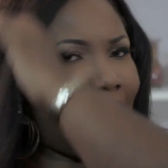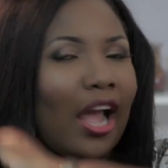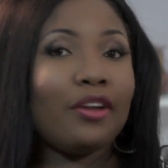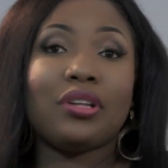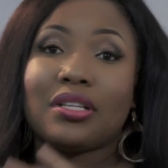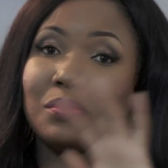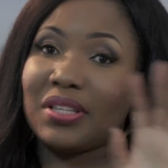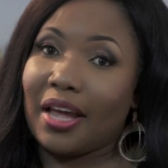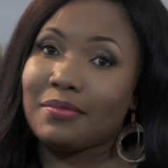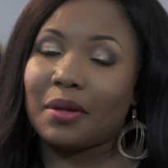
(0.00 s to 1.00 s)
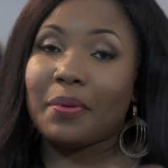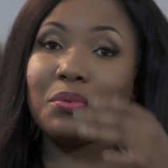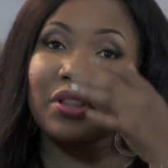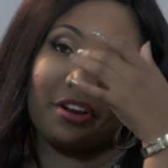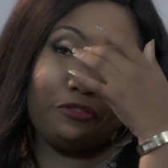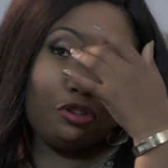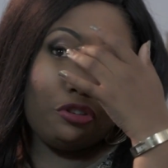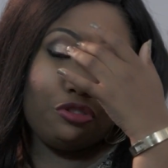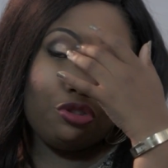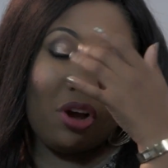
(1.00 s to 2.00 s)
I know that sometimes there are people that are in front
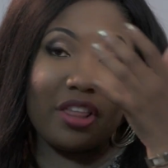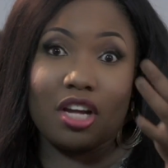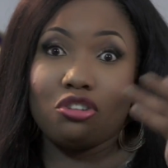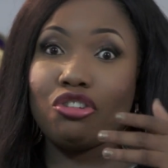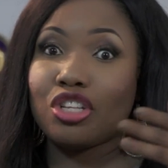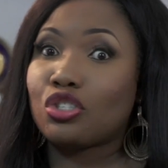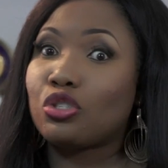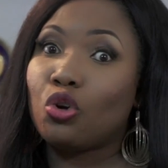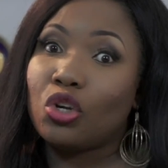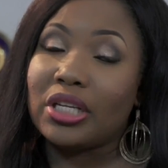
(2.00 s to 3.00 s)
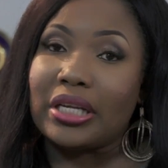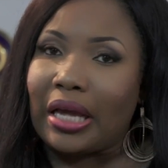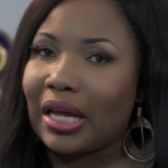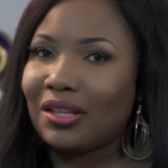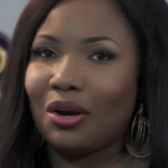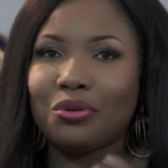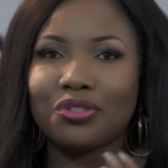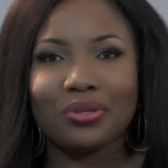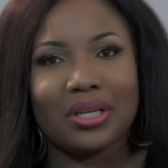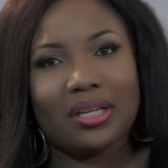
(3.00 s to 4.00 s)
of you and they're going slowly and you're
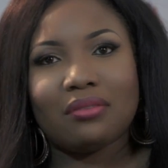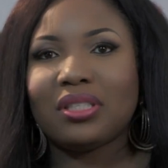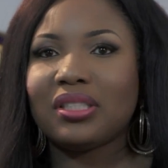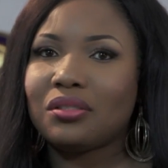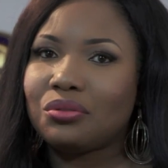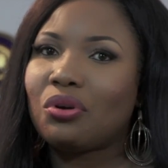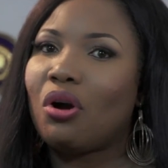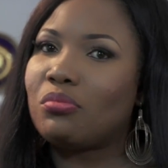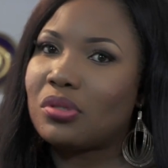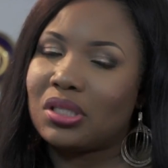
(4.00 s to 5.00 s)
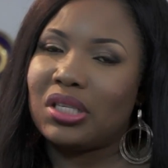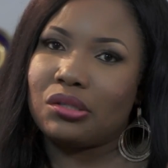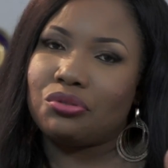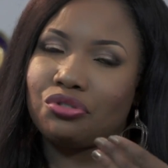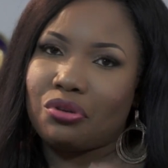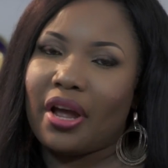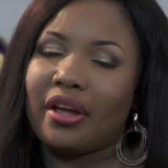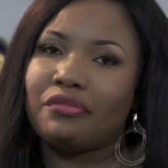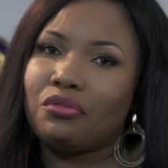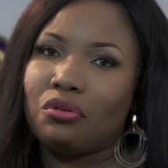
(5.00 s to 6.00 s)
wondering, like, really, did you come today to
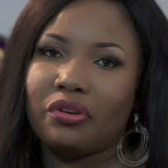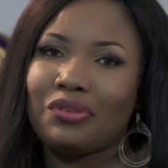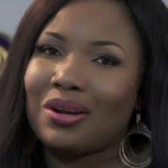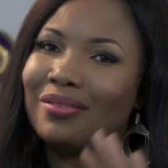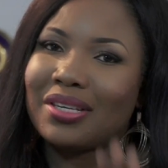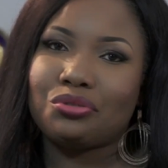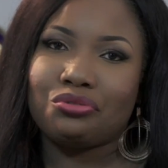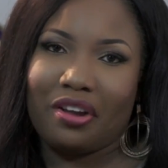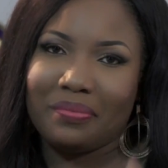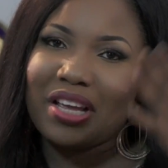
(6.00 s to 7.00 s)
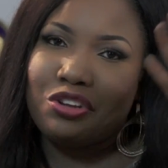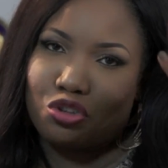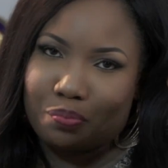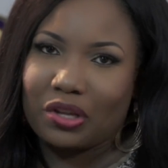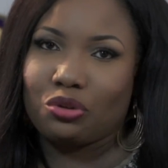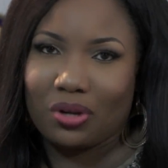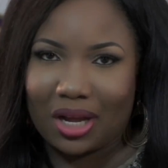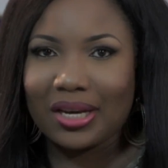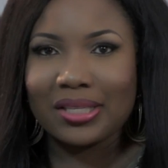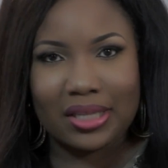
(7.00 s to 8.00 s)
drive? Or if you're not ready to drive, please, can you just park your
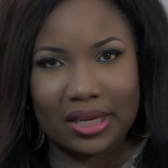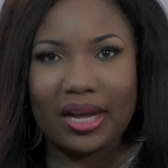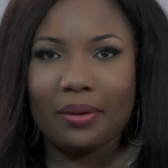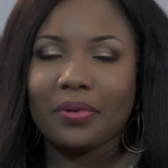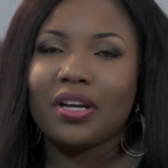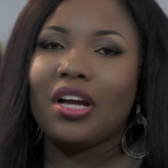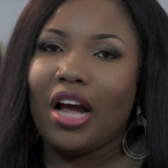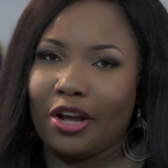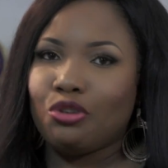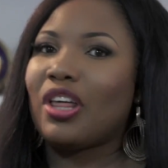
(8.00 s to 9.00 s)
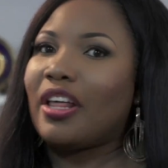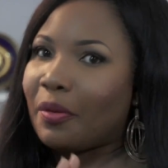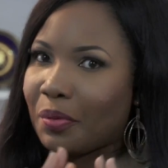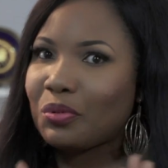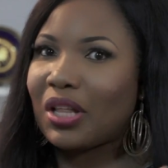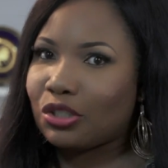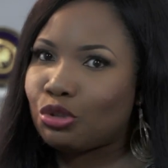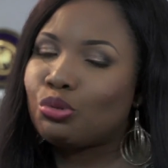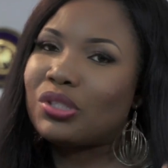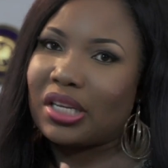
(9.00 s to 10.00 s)
car and enter a cab? I know that there are people that
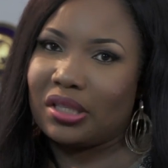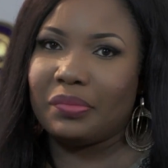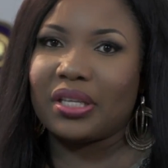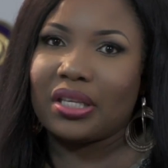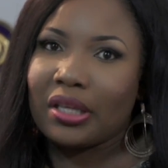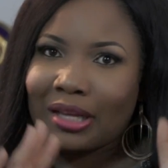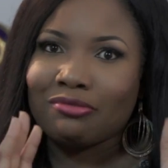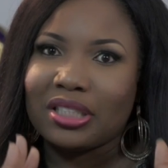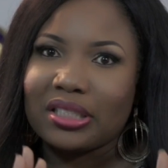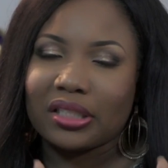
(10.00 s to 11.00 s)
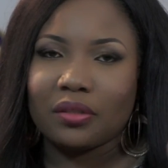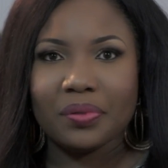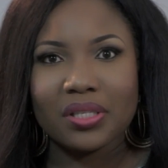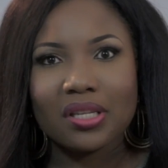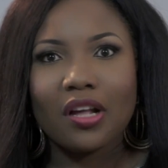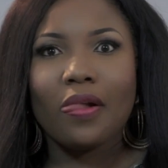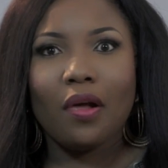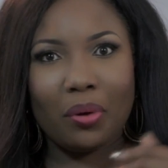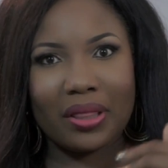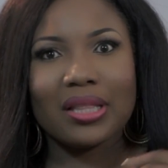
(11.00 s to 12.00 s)
do take the mickey and really take the piss.
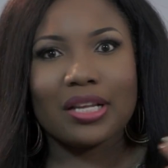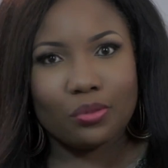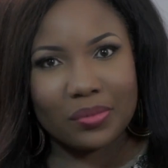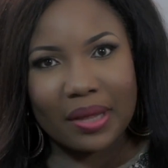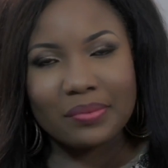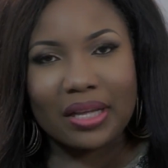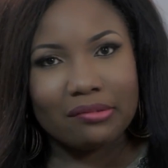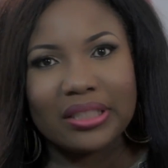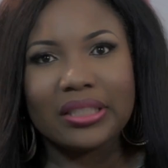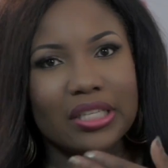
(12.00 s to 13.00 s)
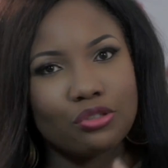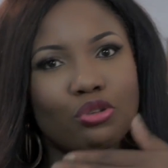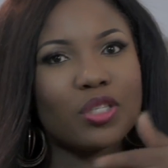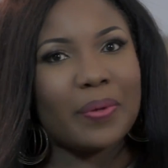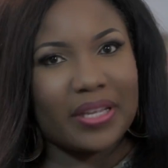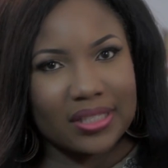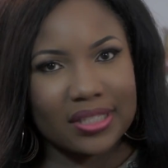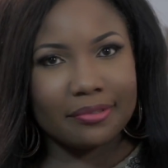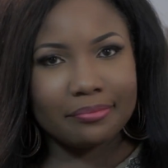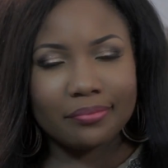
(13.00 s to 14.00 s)
But then there are sometimes that really there's no space.